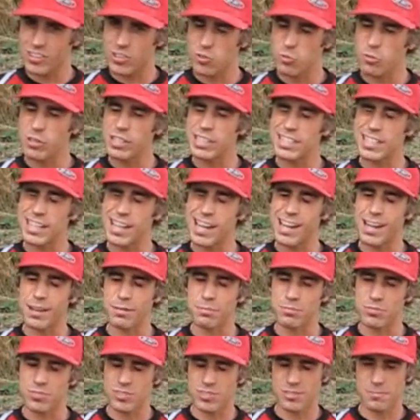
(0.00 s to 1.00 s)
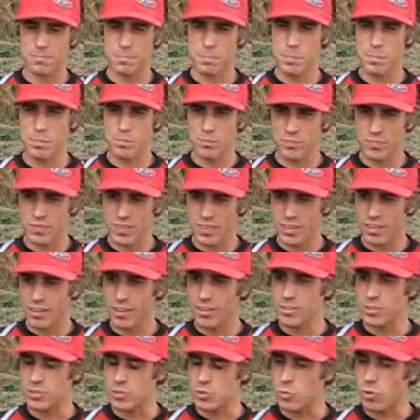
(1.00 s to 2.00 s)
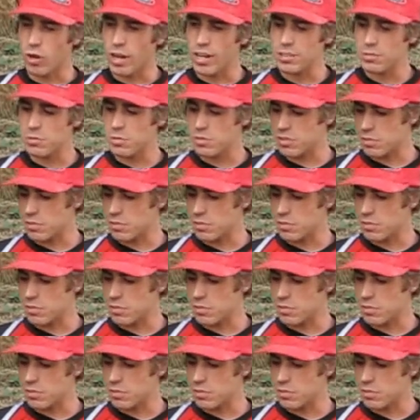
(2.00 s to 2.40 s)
3 times. Twice